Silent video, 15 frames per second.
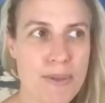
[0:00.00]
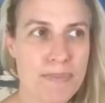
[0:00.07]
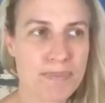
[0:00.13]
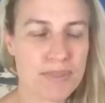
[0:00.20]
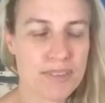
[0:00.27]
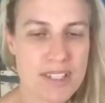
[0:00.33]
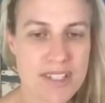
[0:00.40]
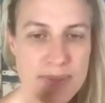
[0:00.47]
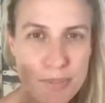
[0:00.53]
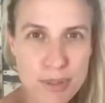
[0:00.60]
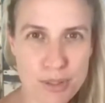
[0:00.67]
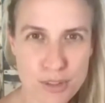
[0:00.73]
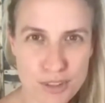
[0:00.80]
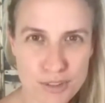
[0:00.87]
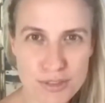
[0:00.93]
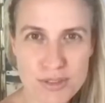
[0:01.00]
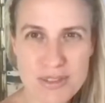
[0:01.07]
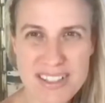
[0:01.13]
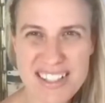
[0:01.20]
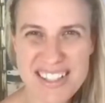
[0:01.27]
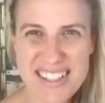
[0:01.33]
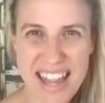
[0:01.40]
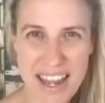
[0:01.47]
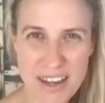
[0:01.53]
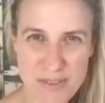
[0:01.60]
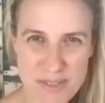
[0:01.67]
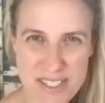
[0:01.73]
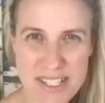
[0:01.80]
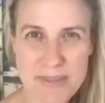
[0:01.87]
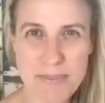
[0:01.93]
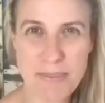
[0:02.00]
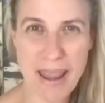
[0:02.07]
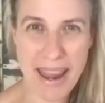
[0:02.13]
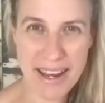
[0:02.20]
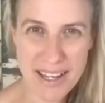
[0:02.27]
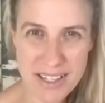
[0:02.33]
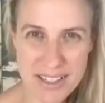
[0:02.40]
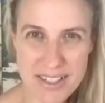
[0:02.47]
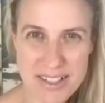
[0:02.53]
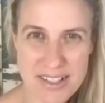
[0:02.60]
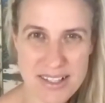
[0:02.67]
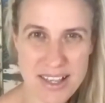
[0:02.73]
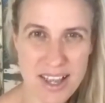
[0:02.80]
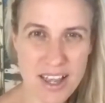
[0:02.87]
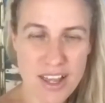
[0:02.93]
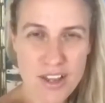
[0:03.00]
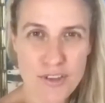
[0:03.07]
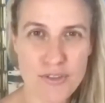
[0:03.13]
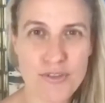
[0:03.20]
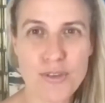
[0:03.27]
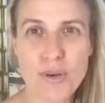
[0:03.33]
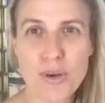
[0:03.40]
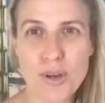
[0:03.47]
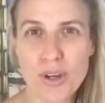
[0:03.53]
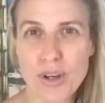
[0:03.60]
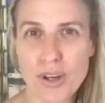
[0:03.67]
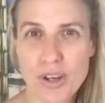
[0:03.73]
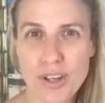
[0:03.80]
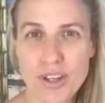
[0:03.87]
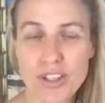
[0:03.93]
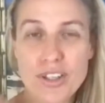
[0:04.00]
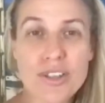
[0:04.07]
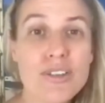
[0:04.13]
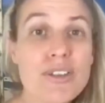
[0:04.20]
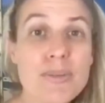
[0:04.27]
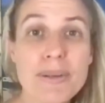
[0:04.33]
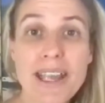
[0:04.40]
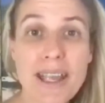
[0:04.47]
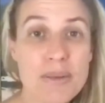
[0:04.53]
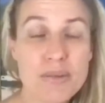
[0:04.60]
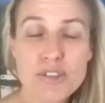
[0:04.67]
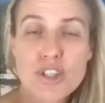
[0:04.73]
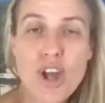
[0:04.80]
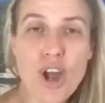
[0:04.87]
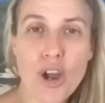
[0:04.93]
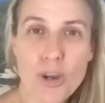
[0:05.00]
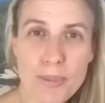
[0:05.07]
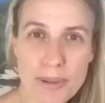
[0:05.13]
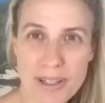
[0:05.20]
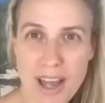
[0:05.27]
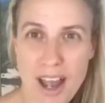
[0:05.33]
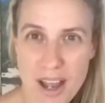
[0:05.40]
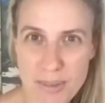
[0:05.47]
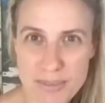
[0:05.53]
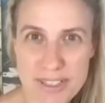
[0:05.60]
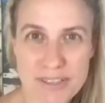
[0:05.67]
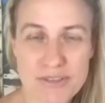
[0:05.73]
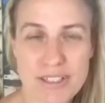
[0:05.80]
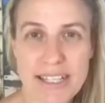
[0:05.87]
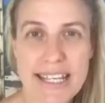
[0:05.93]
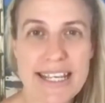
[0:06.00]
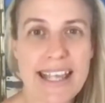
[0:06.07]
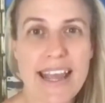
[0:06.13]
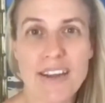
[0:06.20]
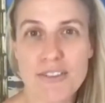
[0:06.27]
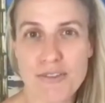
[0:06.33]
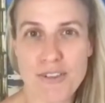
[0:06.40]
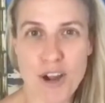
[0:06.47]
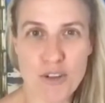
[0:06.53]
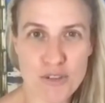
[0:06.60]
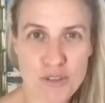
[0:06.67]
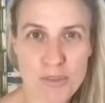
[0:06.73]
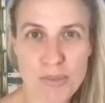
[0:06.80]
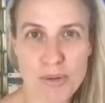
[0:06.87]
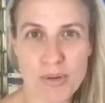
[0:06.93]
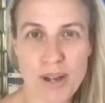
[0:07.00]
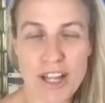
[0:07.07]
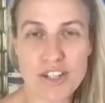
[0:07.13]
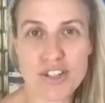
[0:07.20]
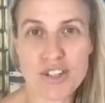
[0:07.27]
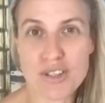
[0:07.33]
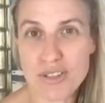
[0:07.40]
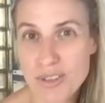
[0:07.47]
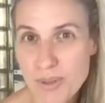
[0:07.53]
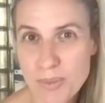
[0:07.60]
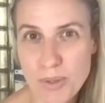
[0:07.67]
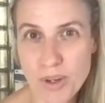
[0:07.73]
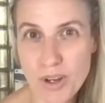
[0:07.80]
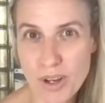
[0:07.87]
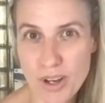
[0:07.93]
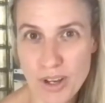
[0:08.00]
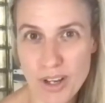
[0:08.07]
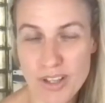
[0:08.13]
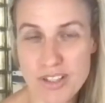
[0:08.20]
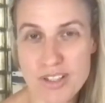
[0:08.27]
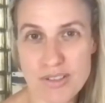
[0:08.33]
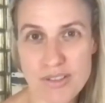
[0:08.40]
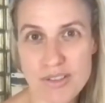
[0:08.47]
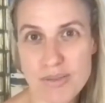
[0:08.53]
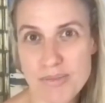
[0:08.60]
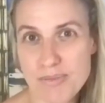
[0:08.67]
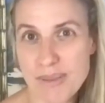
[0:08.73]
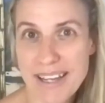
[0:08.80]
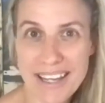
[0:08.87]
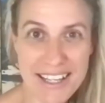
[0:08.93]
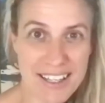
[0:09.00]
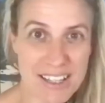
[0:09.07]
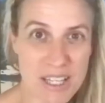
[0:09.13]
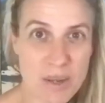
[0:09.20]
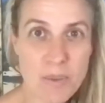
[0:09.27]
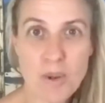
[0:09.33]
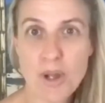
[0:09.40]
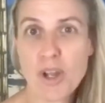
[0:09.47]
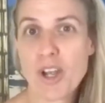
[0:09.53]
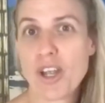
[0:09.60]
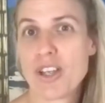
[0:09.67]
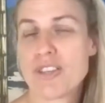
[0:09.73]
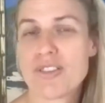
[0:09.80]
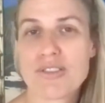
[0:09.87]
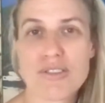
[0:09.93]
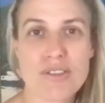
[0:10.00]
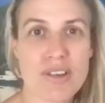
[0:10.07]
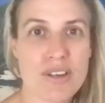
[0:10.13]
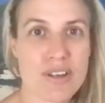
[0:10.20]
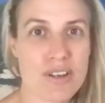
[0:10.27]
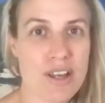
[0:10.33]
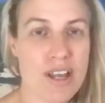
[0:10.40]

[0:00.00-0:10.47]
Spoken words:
this beautiful, safe space for you to be able to open up, to really get vulnerable and do the work, do the healing work, do the,